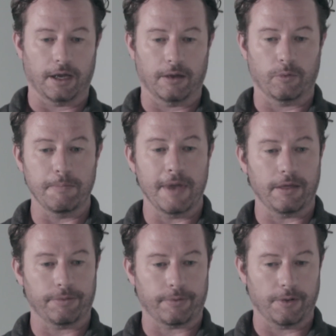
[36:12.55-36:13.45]
We may
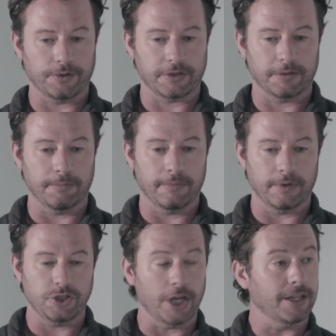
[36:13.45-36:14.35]
throw some
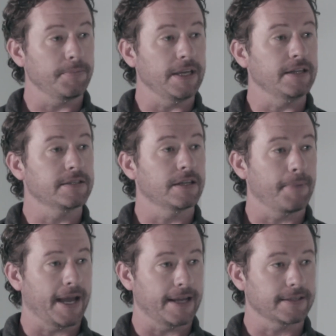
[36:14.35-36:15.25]
jelly beans in a
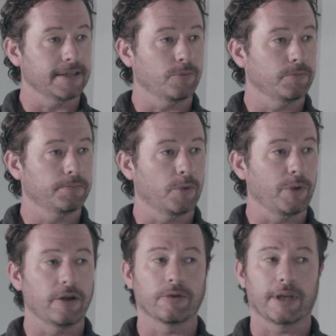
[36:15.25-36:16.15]
basket, but
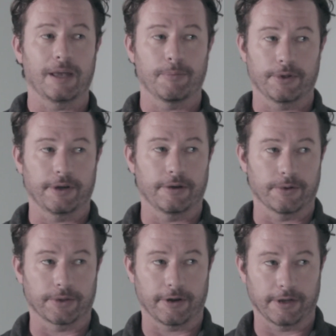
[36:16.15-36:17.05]
we don't gamble here in
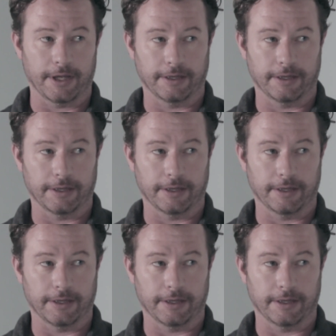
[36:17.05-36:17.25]
North Carolina.